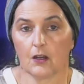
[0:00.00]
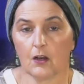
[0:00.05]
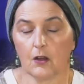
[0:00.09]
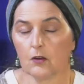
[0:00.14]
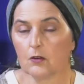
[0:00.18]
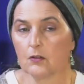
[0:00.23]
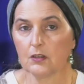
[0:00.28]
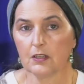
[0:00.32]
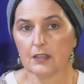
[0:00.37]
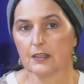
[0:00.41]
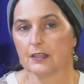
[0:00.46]

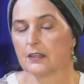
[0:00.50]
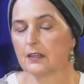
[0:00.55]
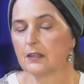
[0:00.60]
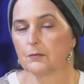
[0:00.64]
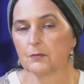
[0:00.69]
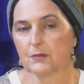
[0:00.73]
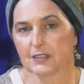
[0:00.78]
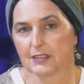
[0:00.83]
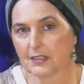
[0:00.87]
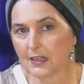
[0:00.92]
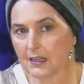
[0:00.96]
only
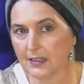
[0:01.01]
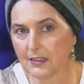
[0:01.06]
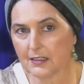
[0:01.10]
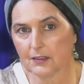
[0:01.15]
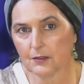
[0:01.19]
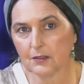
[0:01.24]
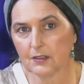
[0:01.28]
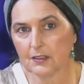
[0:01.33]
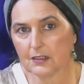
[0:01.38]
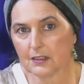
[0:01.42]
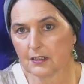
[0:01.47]
King
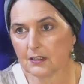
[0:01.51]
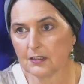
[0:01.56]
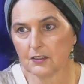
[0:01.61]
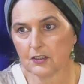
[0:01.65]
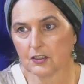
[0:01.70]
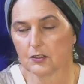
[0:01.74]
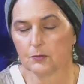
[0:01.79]
Messiah is